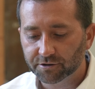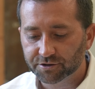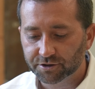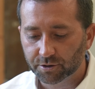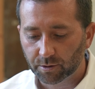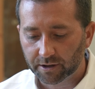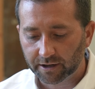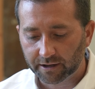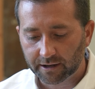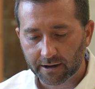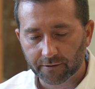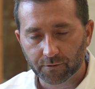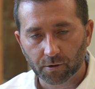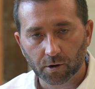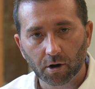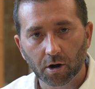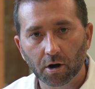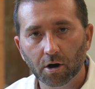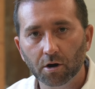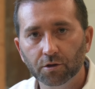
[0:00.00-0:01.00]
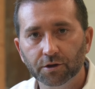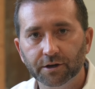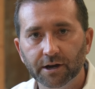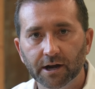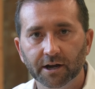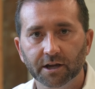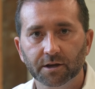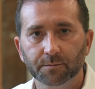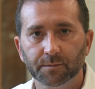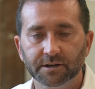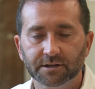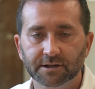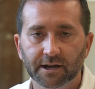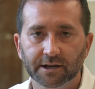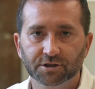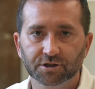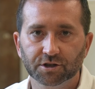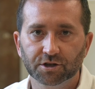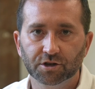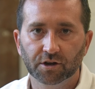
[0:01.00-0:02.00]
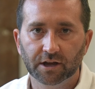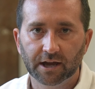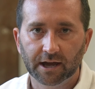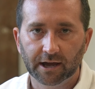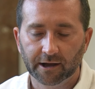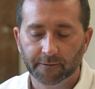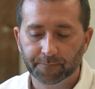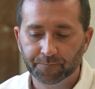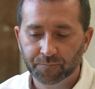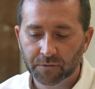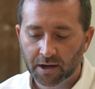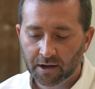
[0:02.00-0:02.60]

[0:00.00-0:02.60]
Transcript: So you want to gather all the documentation you can,